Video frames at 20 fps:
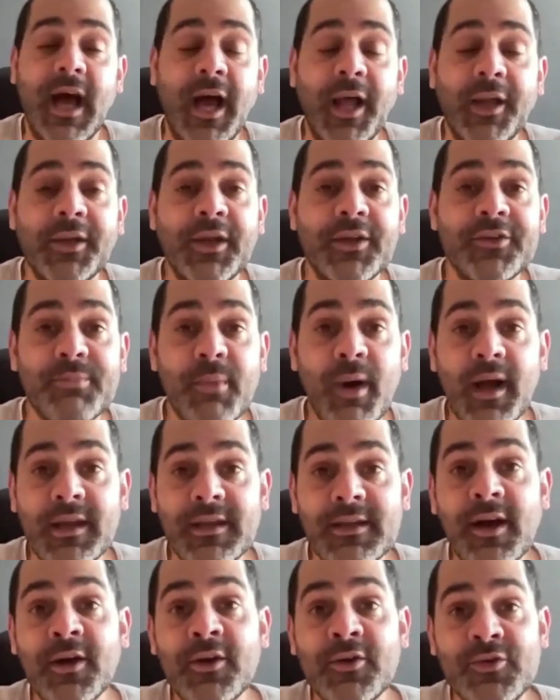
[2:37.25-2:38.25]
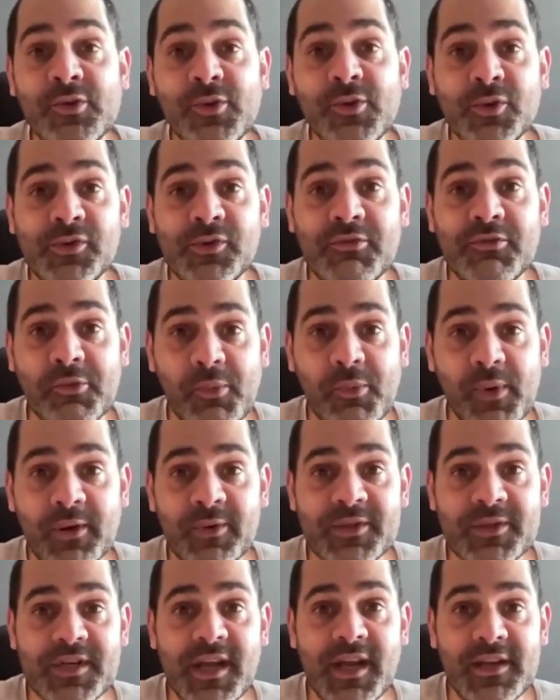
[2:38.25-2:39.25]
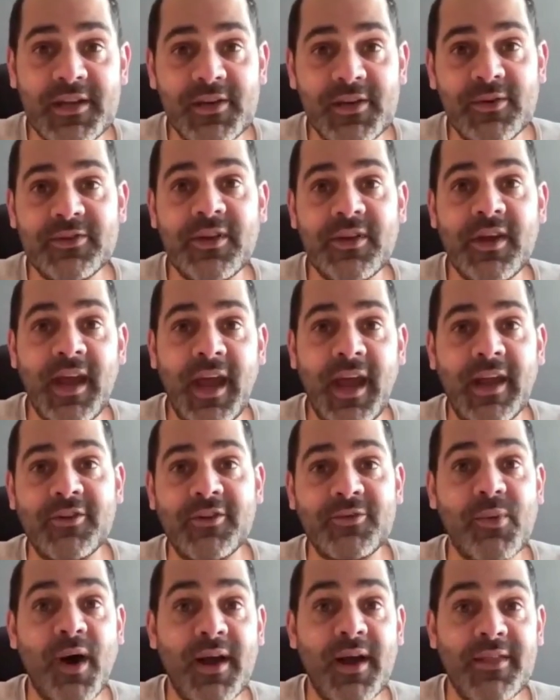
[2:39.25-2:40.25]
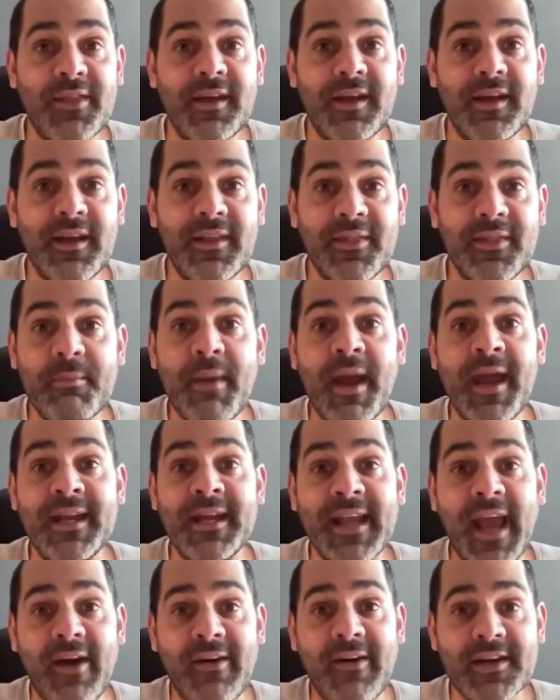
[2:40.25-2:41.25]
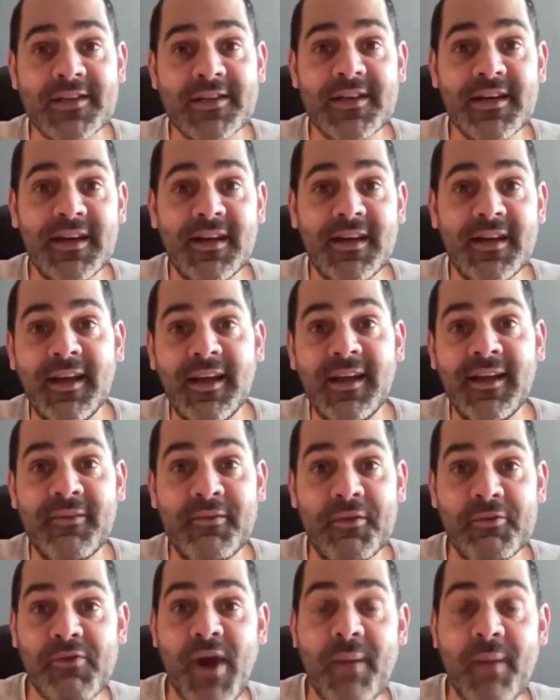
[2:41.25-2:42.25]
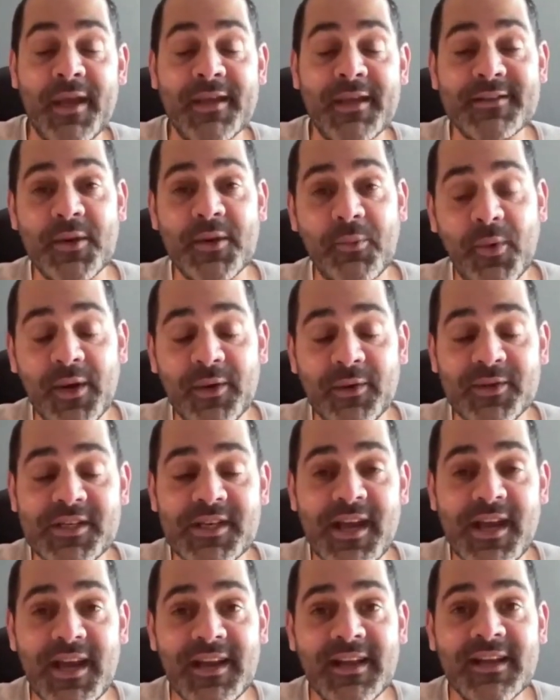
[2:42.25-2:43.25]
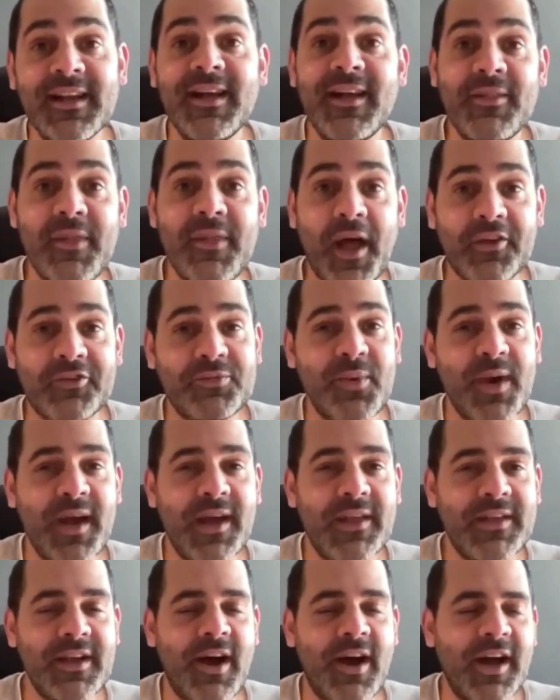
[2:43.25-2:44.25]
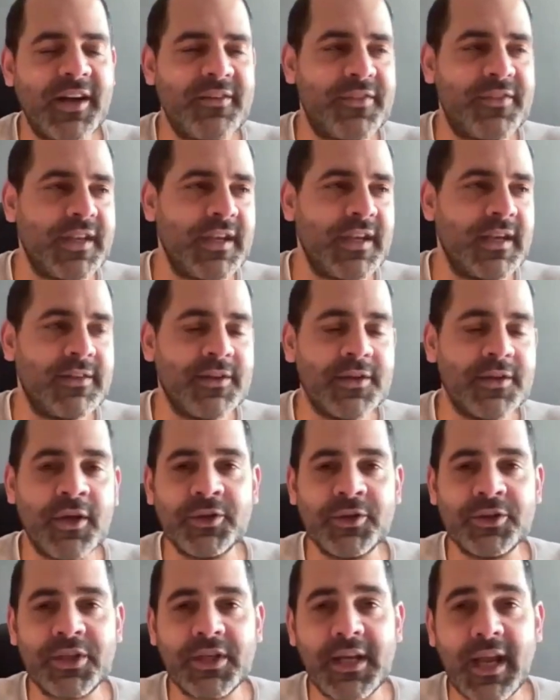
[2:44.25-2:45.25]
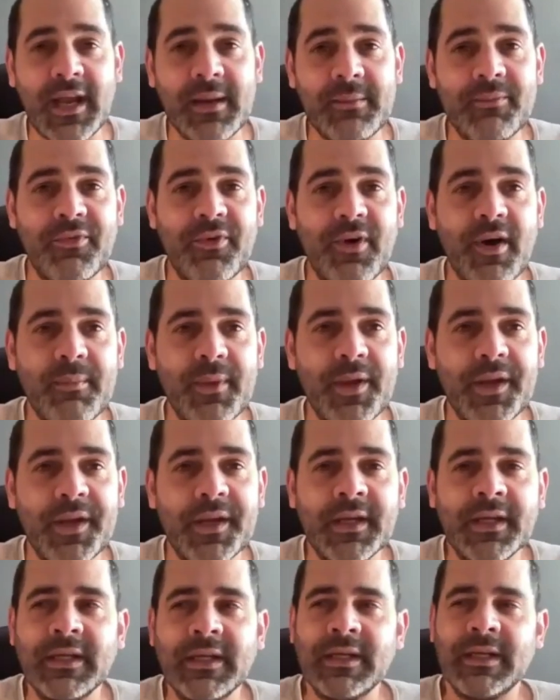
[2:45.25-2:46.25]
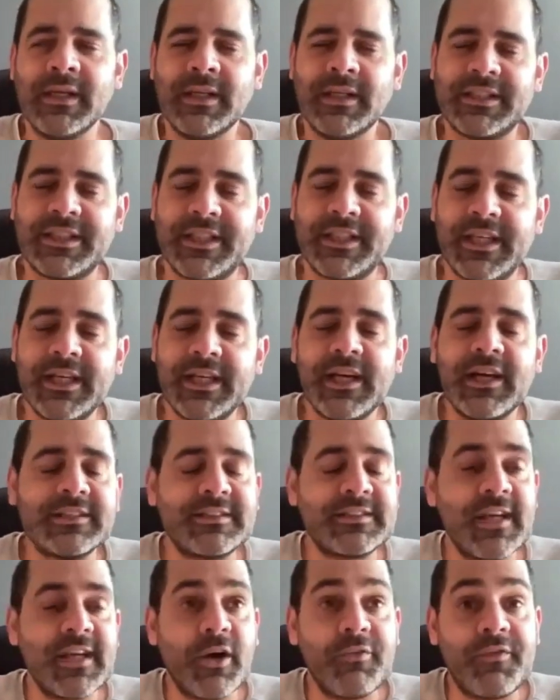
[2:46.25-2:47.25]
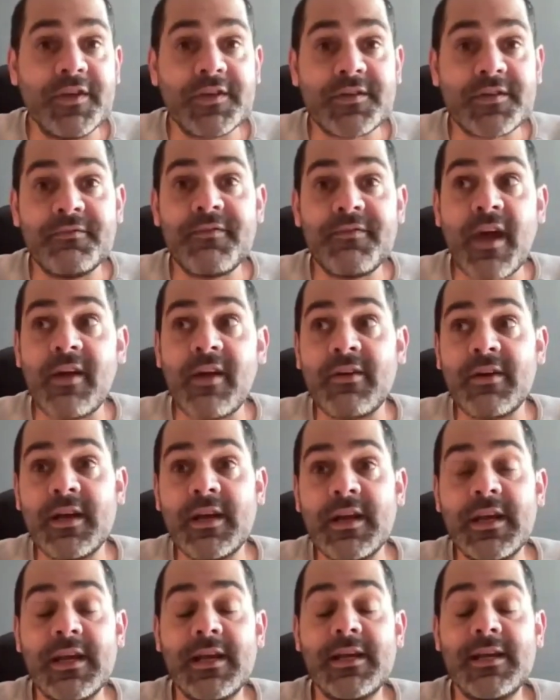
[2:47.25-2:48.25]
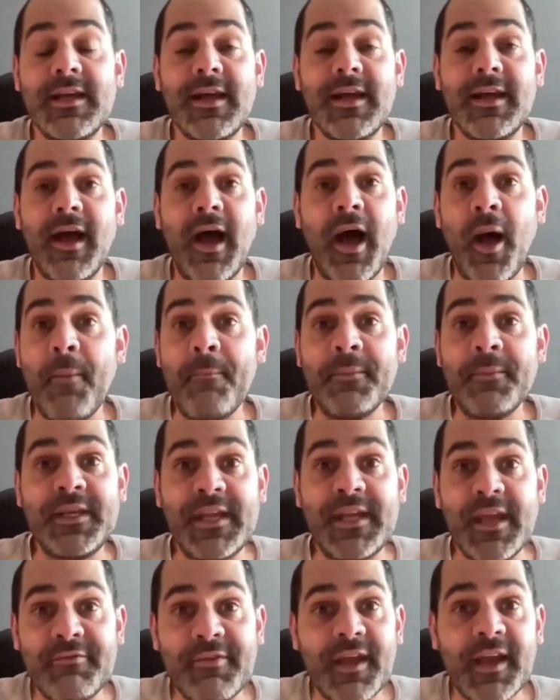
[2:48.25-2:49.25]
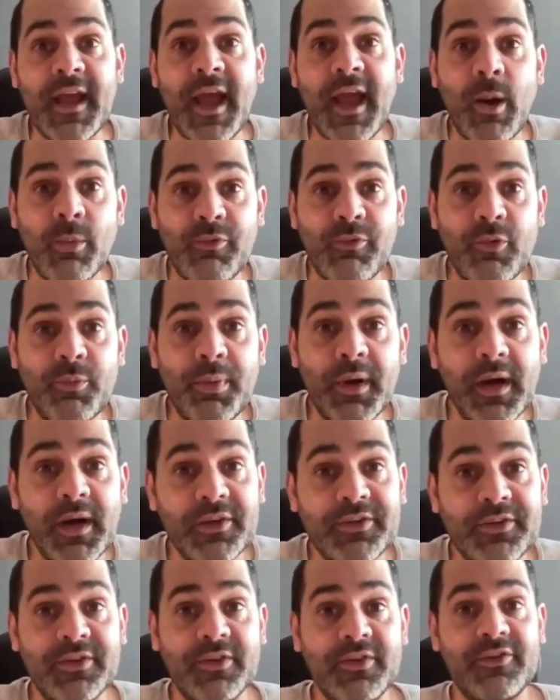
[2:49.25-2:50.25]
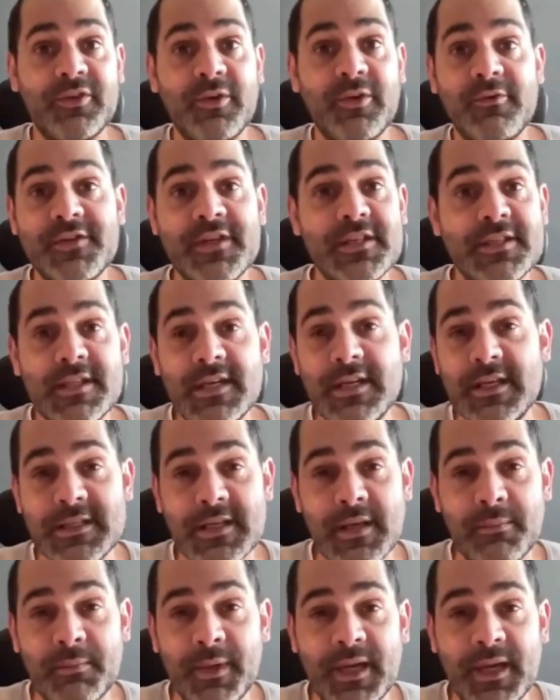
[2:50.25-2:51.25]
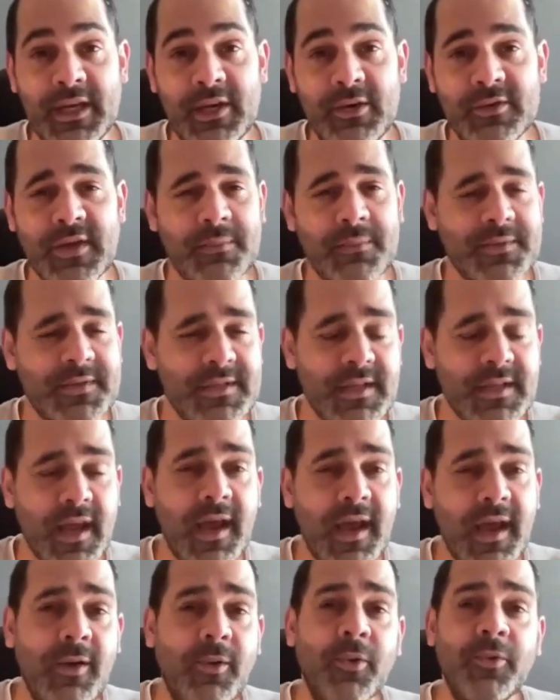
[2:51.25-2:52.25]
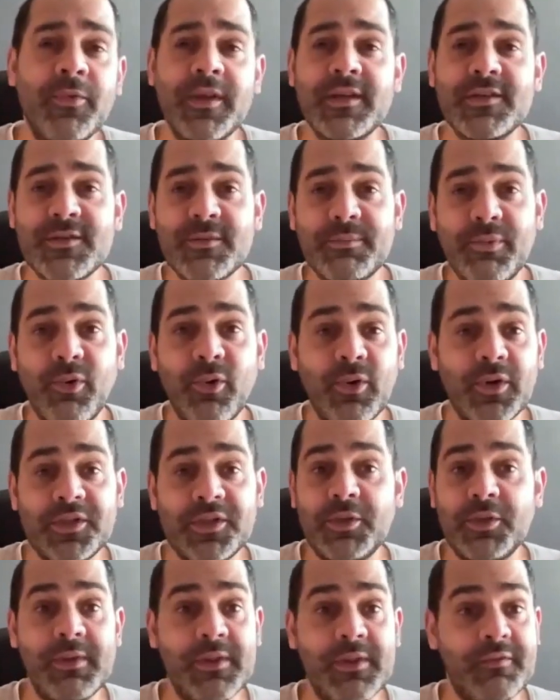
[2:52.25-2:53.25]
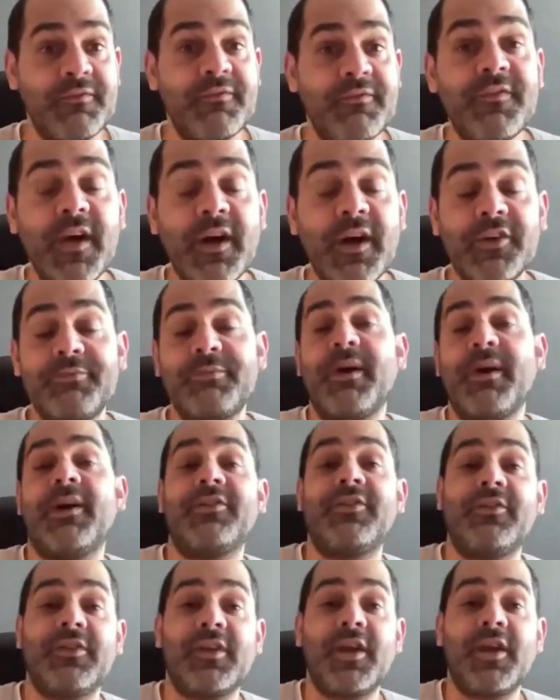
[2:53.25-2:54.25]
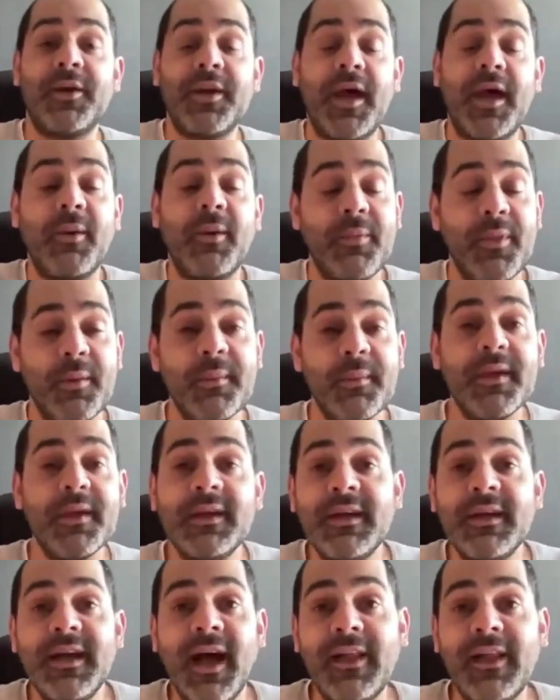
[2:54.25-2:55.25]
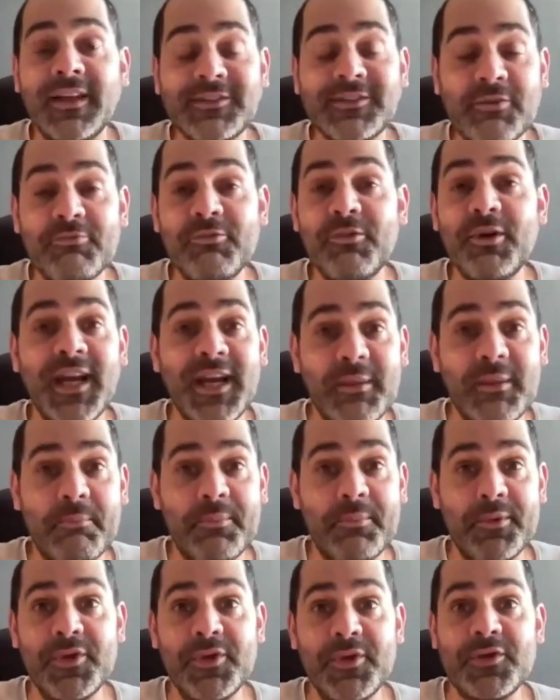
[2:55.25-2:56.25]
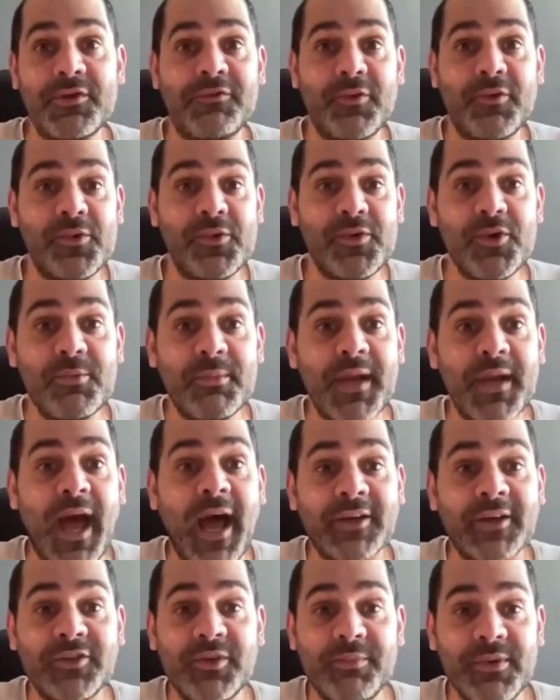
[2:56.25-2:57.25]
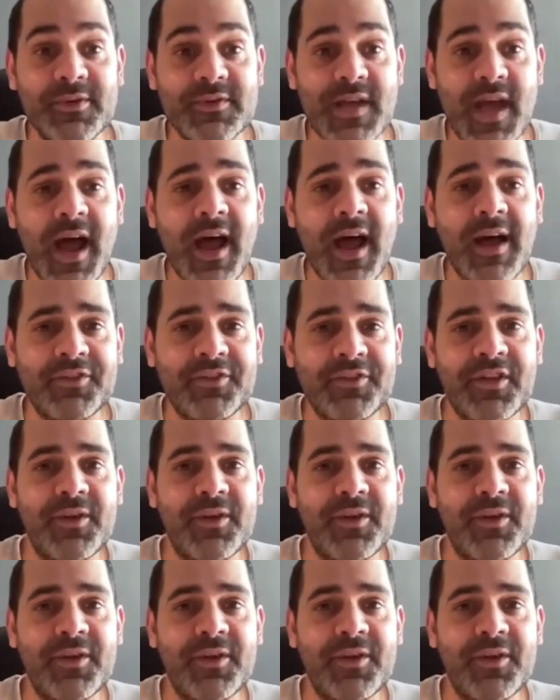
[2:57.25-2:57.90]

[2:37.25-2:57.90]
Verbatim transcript: And as my young daughter is a wheelchair user, hence why the main character, the rabbit, is in a wheelchair, that's where the kind of the notion came from. And she herself is a very giving, helpful person. So she sees somebody who's upset or needs support, she'll be the first person to go and help them. And that's a really beautiful human attribute to have.